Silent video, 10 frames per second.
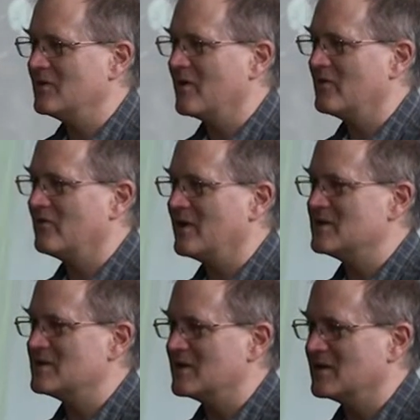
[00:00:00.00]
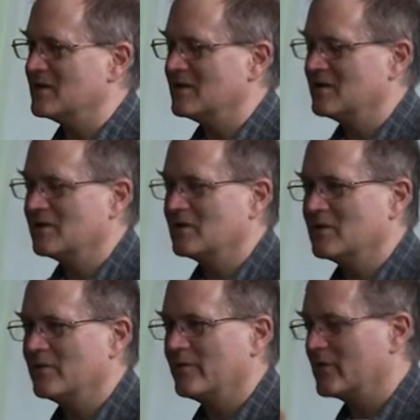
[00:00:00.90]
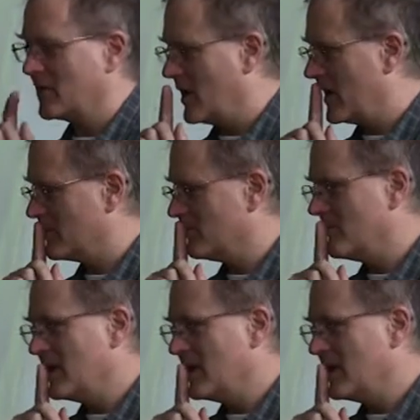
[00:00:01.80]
north-facing garden.